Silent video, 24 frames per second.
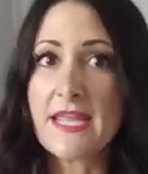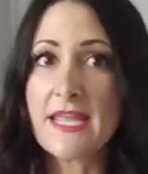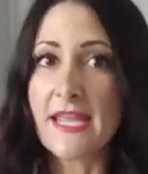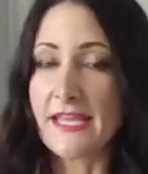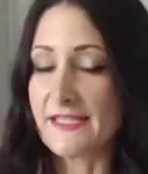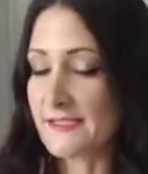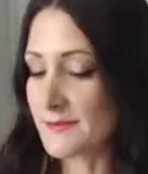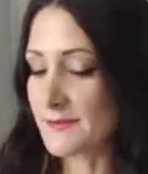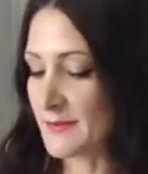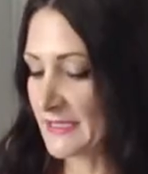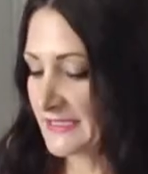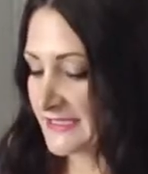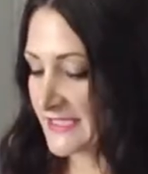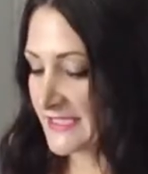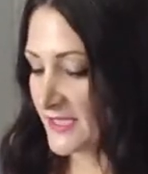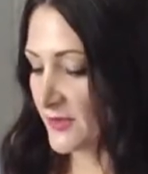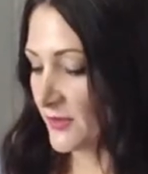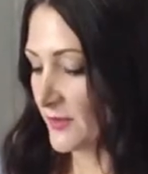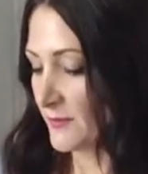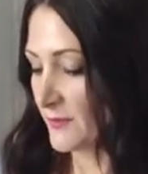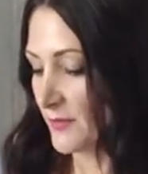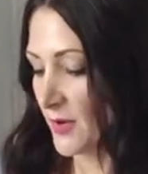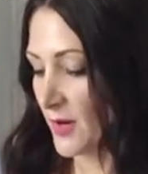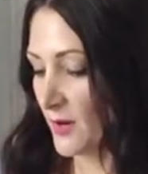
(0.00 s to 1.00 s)
It's my
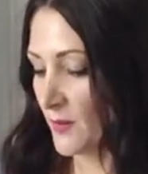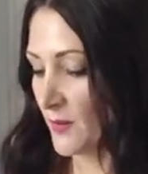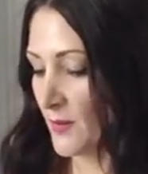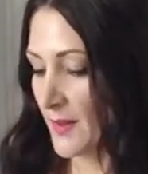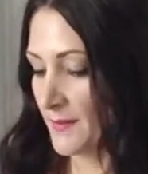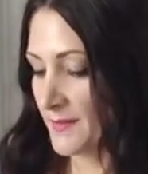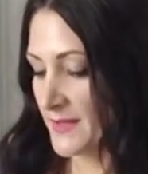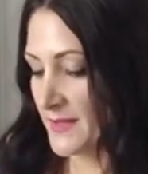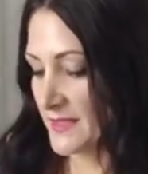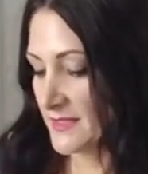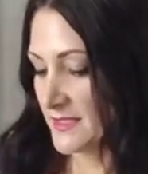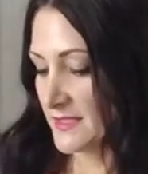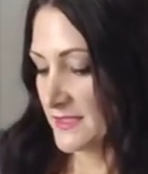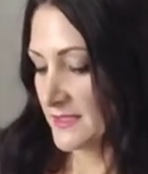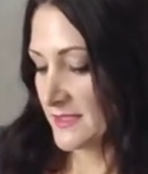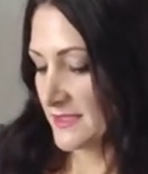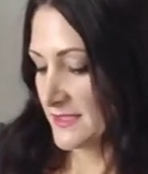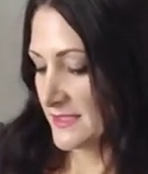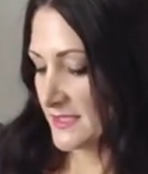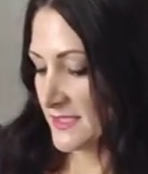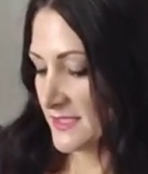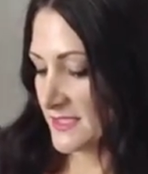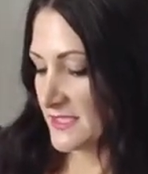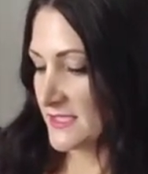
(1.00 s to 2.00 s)
secret bar weapon.
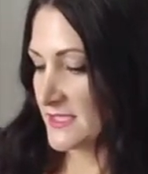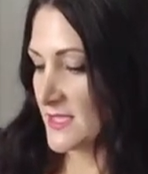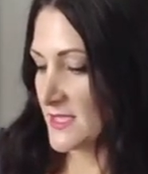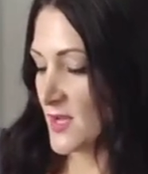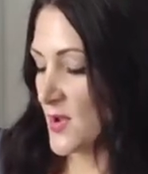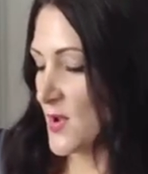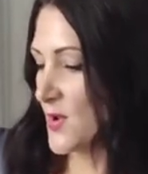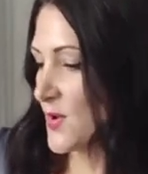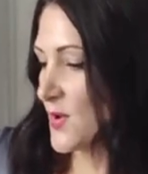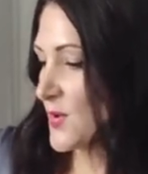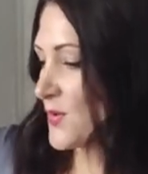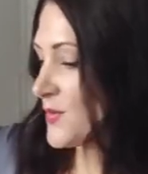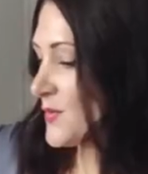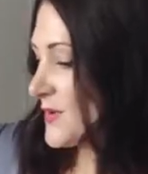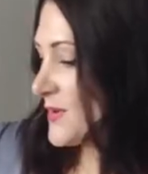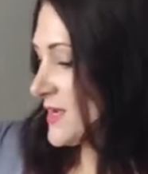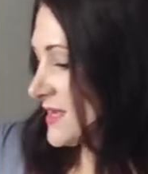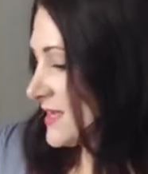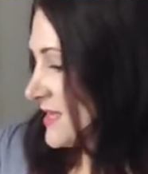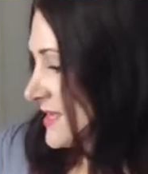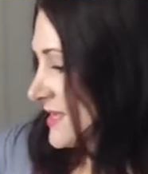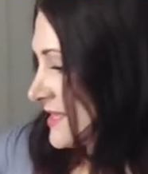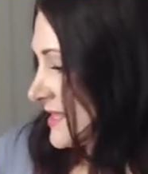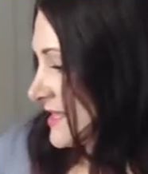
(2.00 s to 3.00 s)
So,